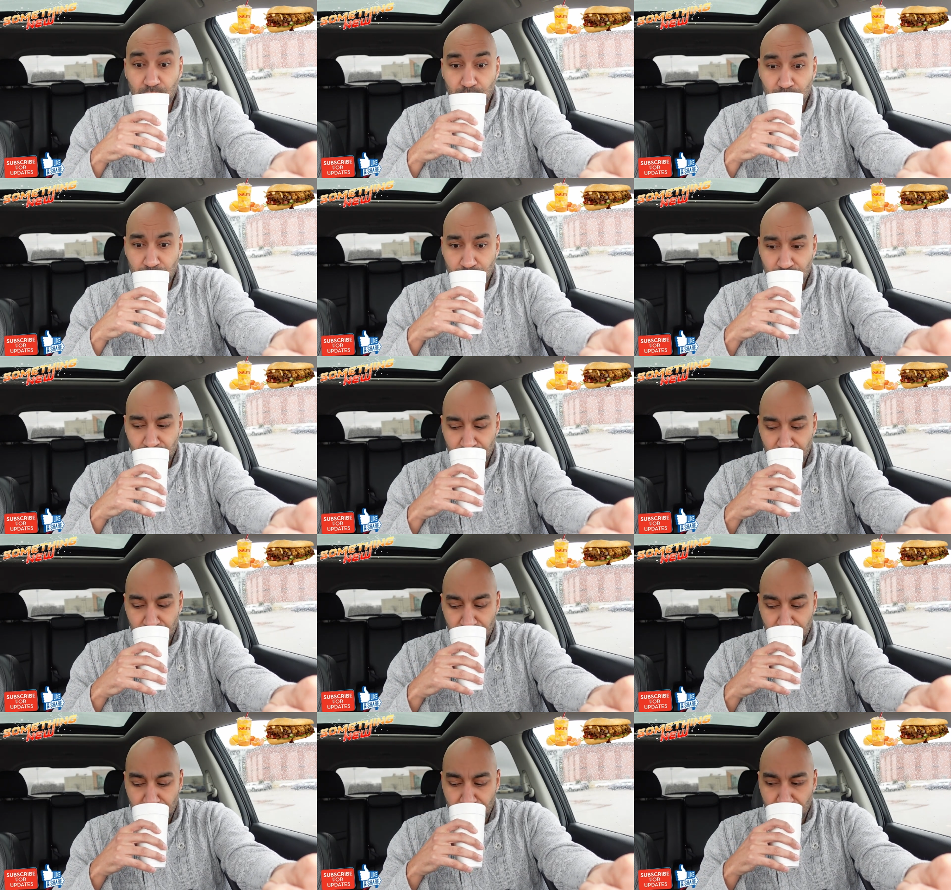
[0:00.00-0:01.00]

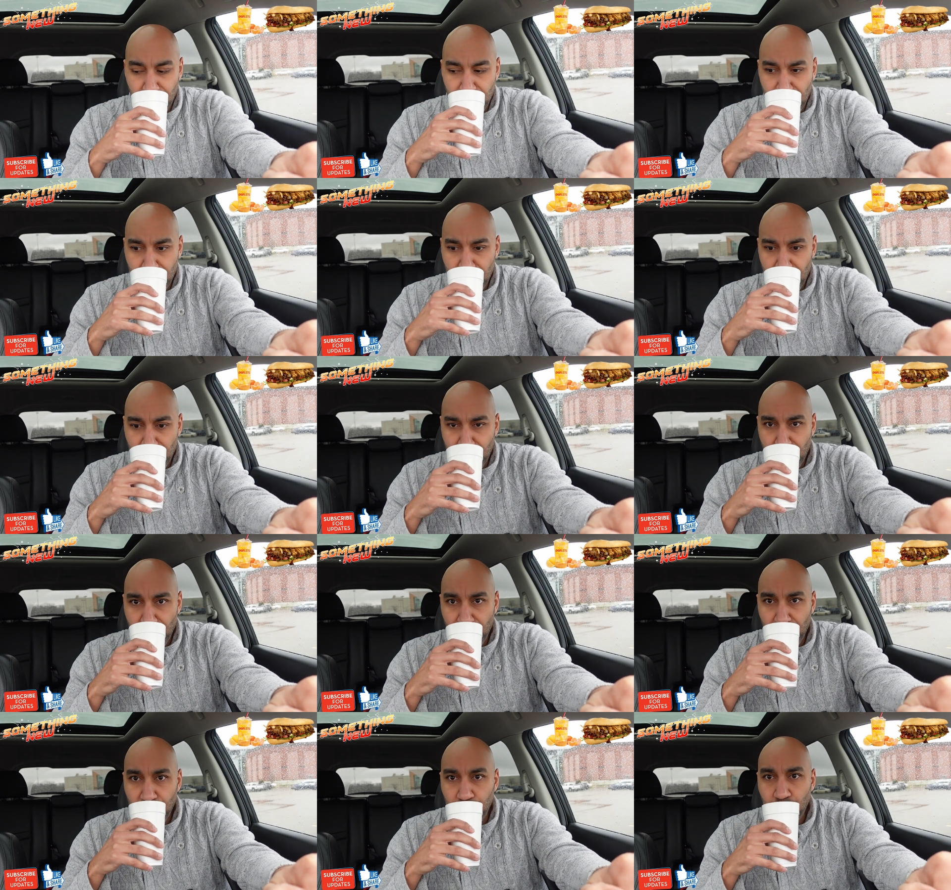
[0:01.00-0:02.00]

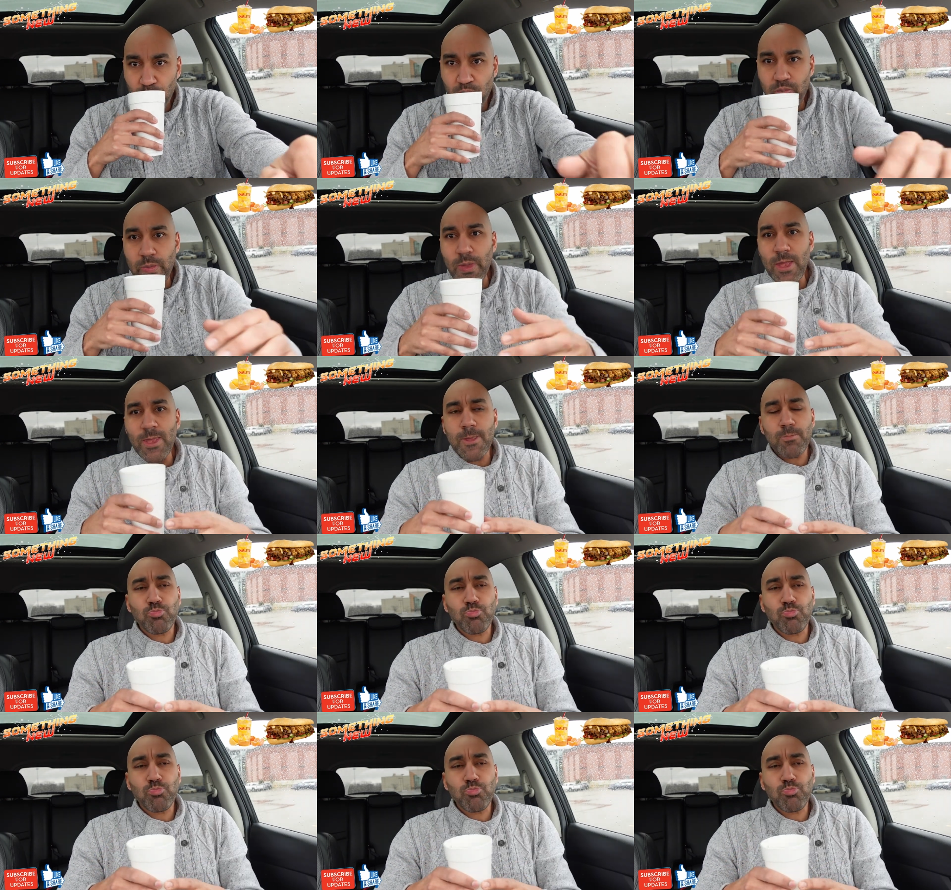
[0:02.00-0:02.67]
No one is speaking in this clip.